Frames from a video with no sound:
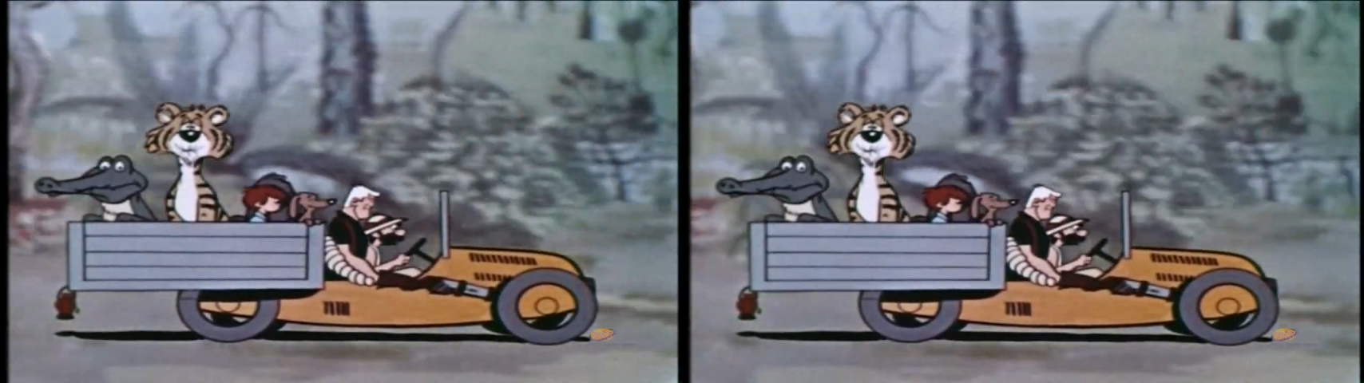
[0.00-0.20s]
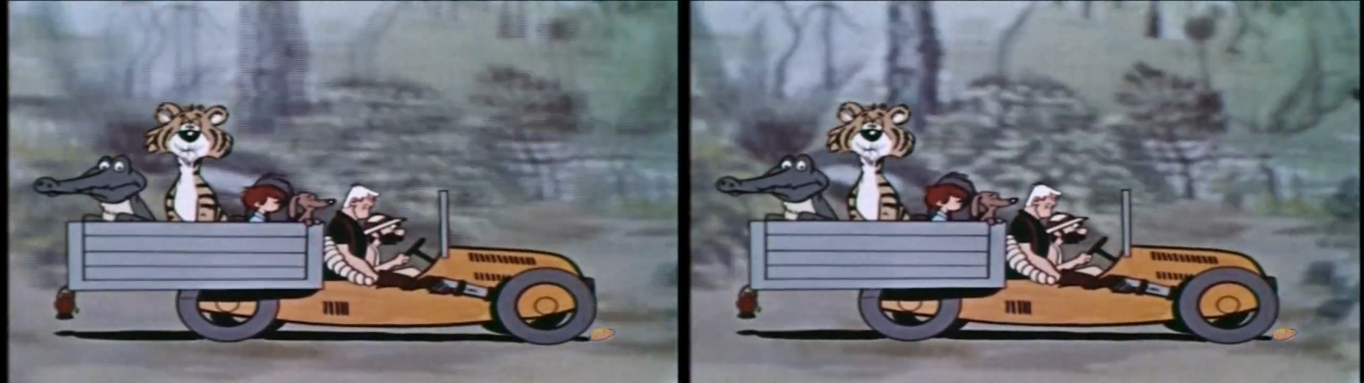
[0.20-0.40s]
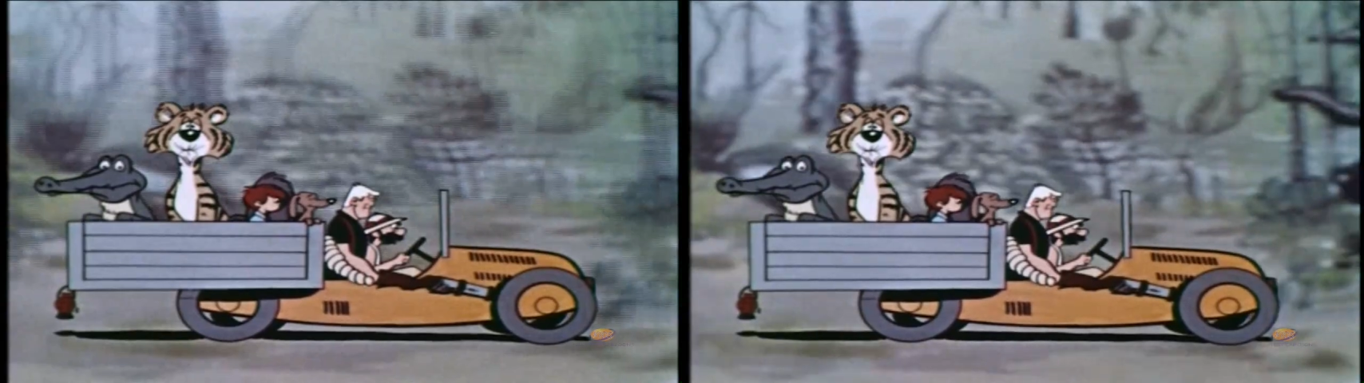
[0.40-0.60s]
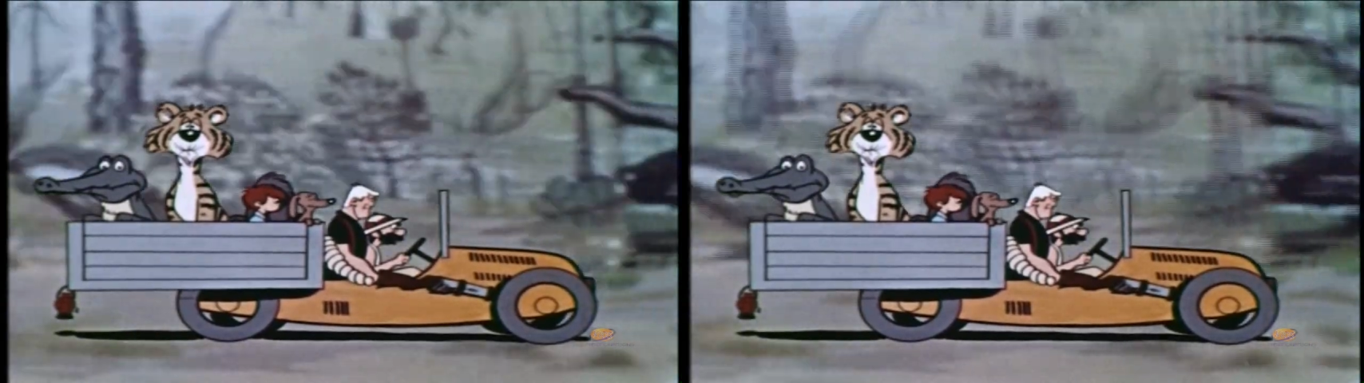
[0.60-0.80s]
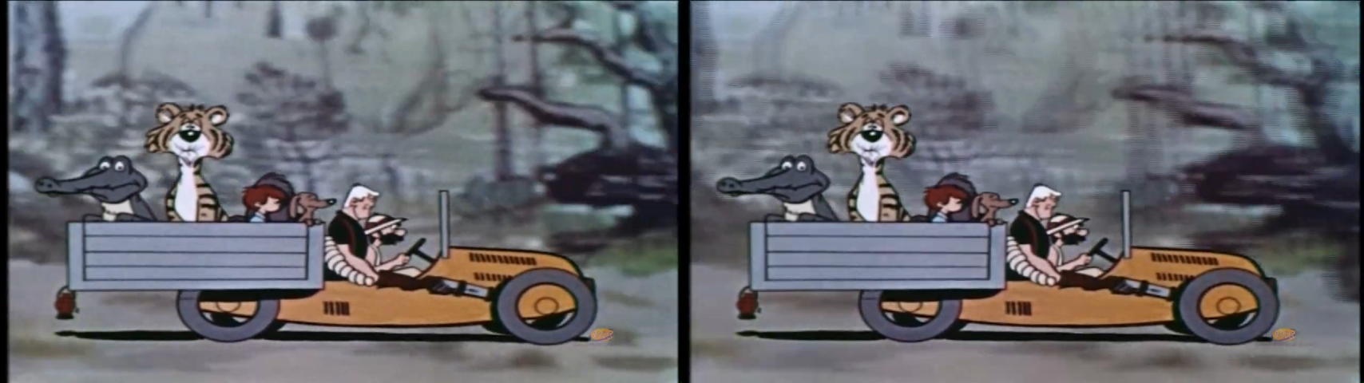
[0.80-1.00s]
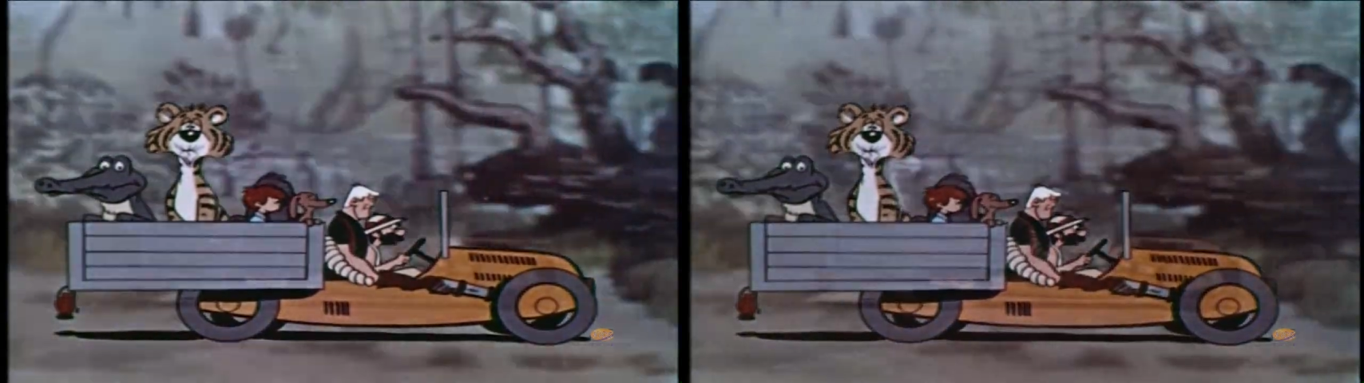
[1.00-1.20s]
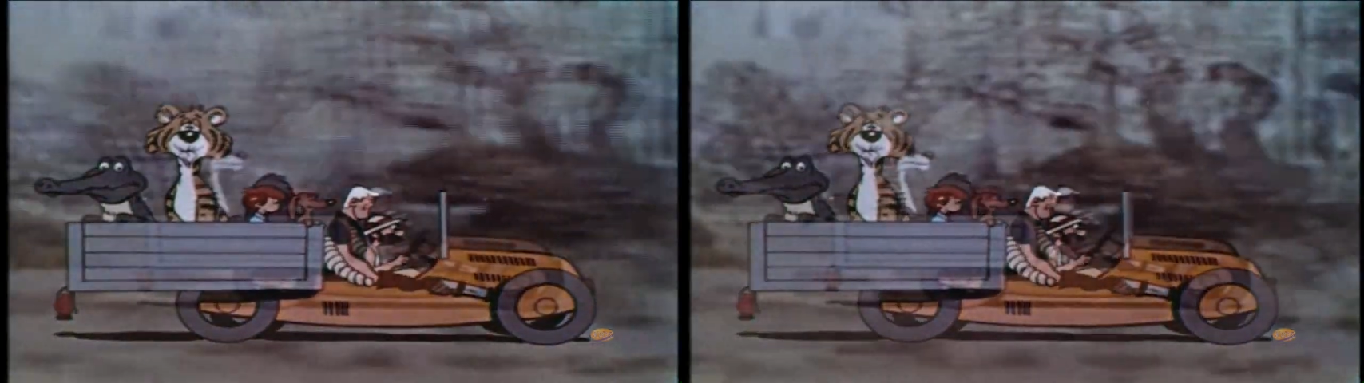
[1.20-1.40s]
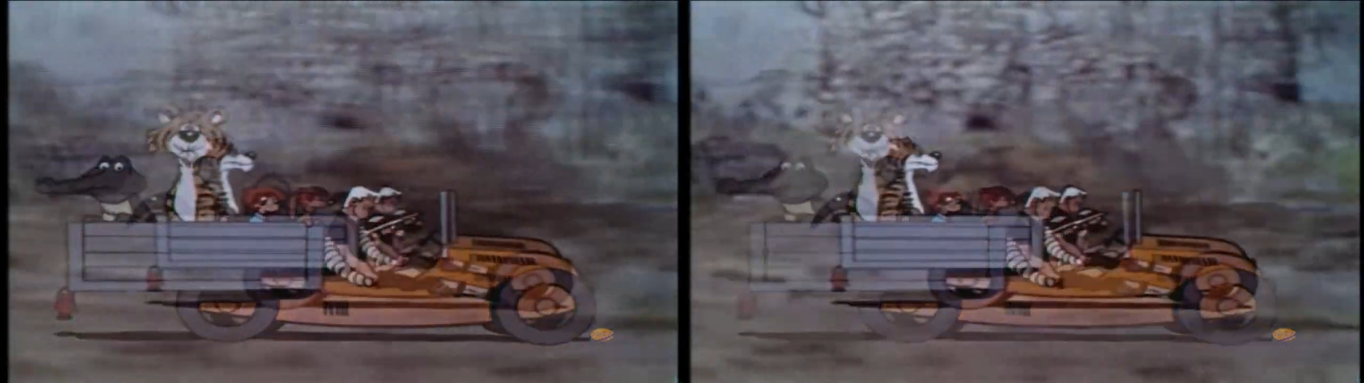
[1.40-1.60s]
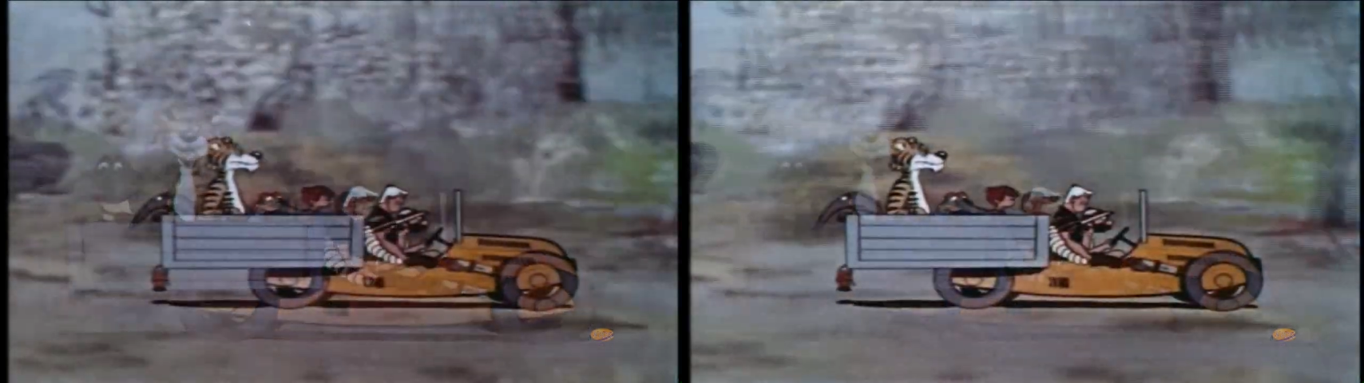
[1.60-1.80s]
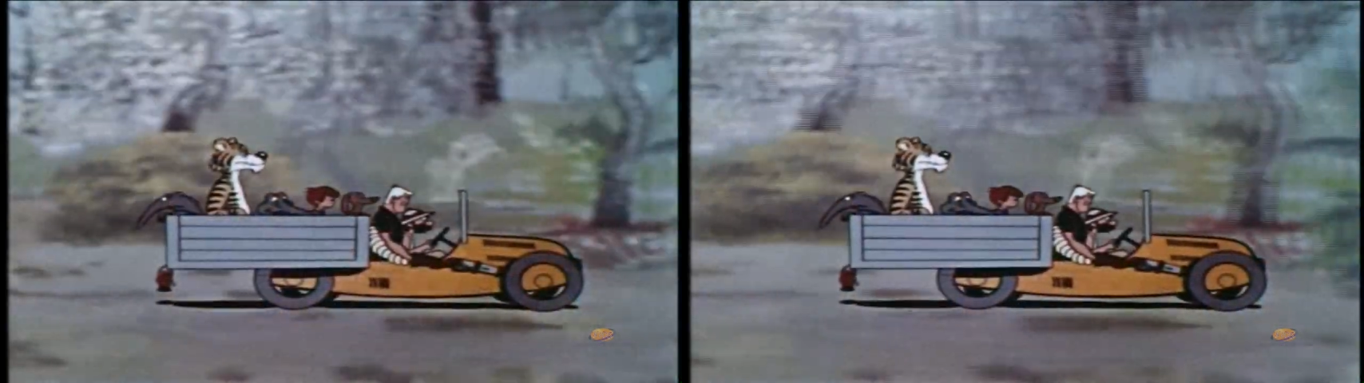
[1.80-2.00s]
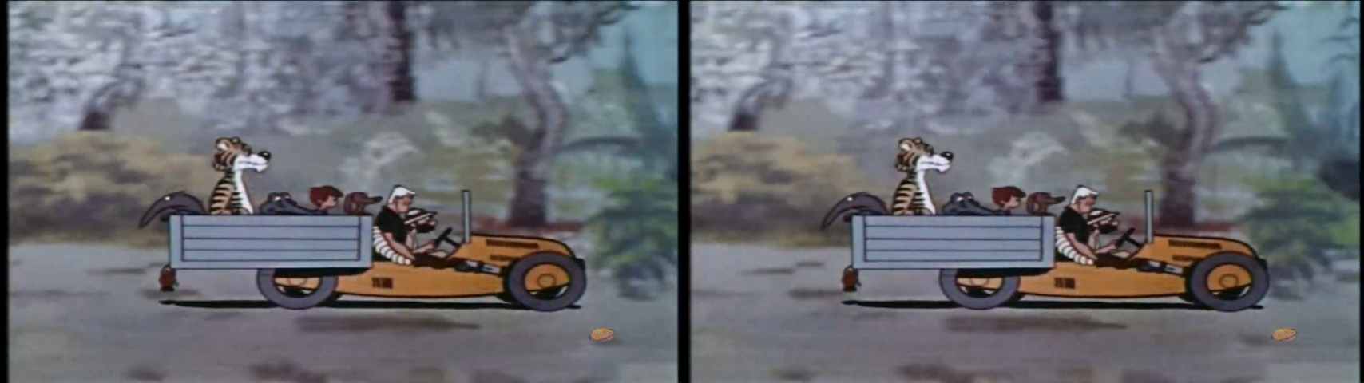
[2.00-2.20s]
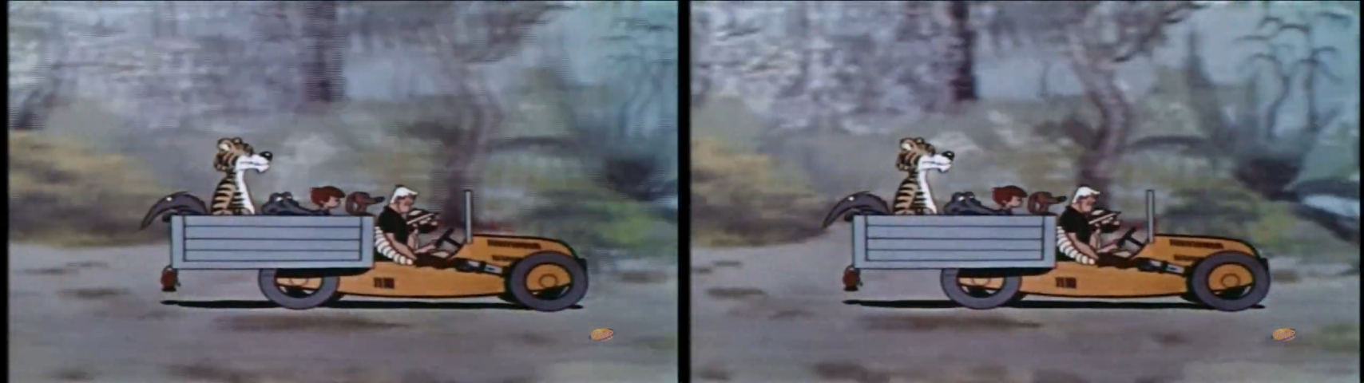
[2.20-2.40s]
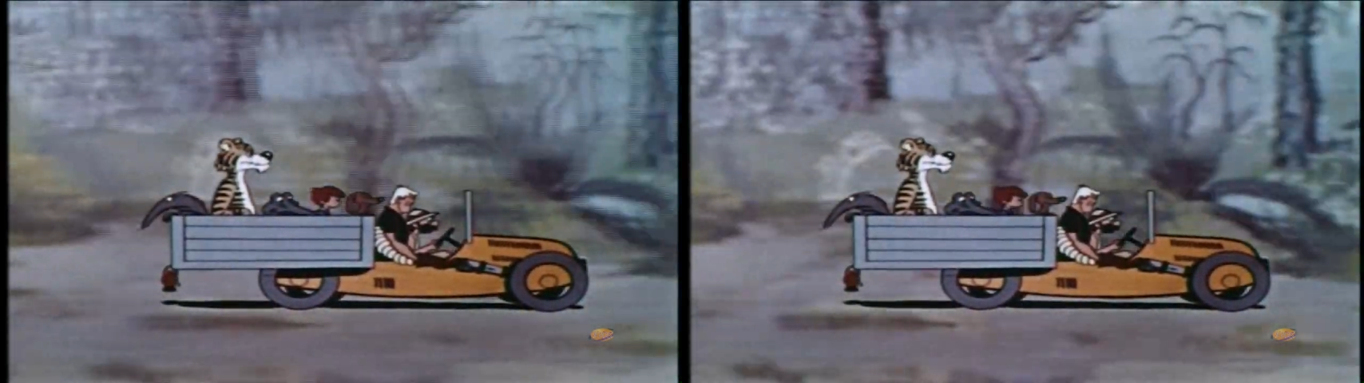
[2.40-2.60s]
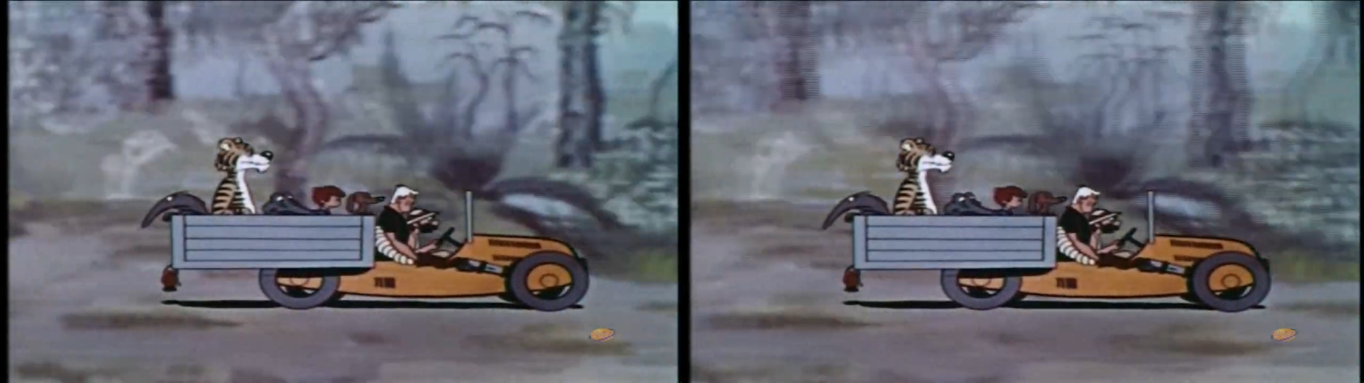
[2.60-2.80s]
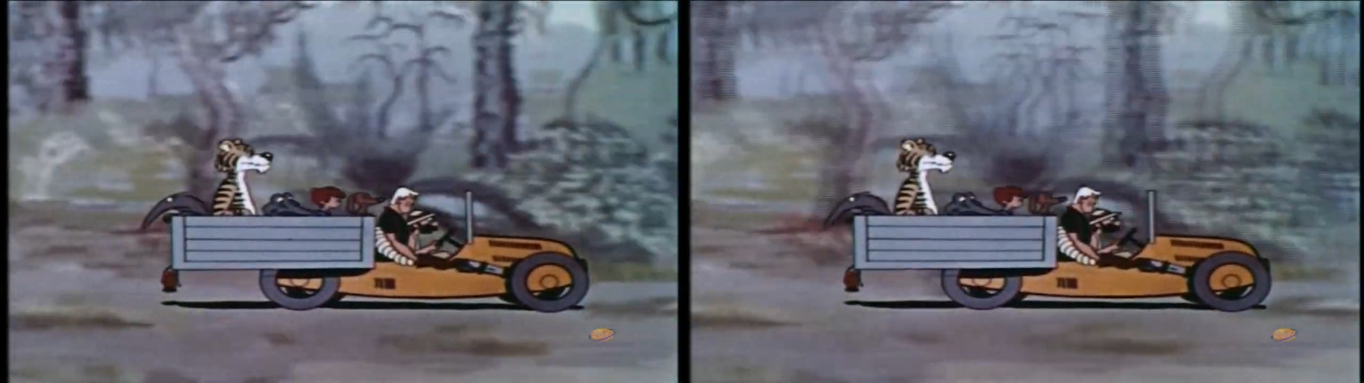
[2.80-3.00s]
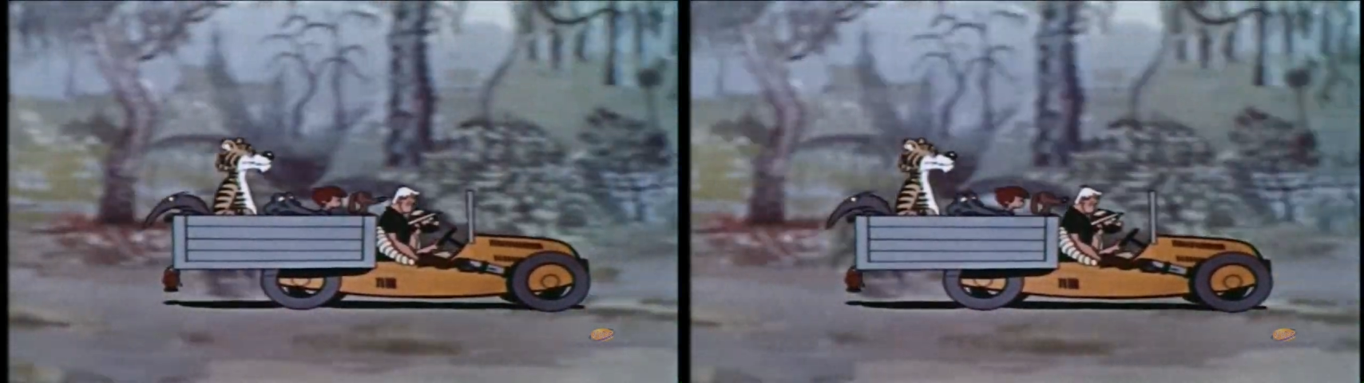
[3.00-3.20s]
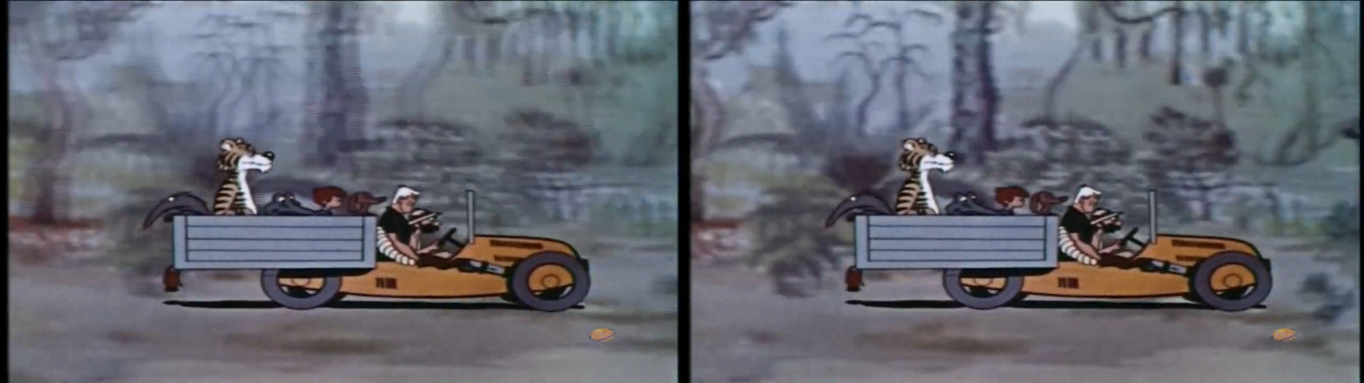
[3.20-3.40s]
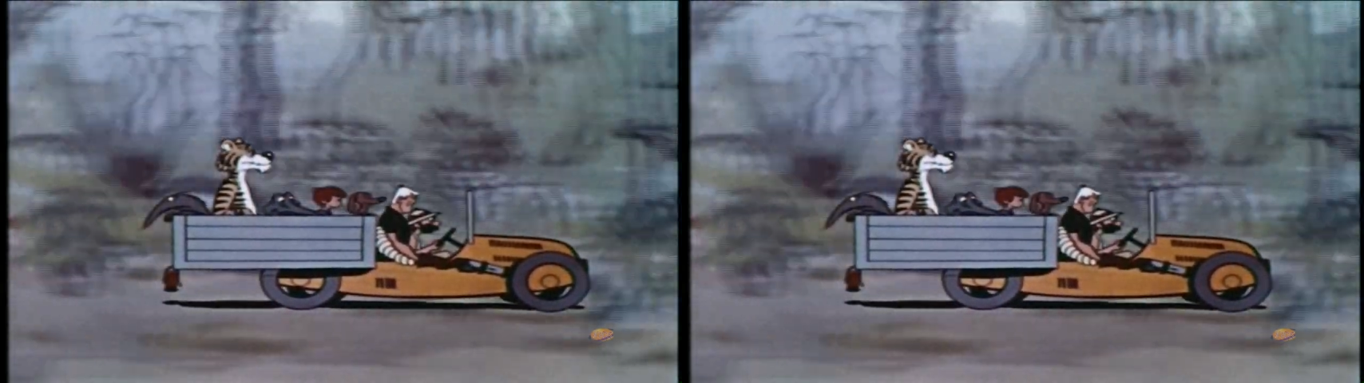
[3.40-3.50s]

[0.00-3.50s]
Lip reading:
Nobody's mouth can be seen.